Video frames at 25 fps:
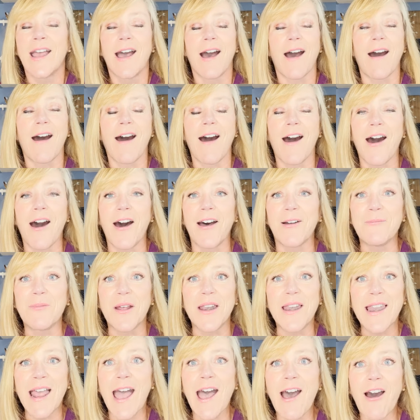Uh,
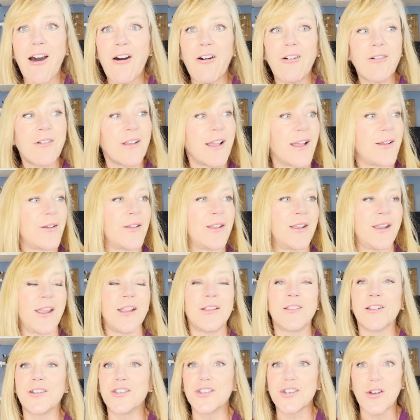but now,
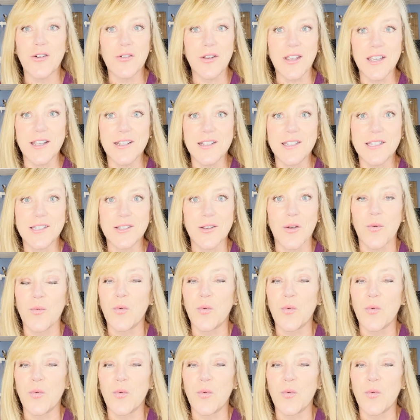in the joke is,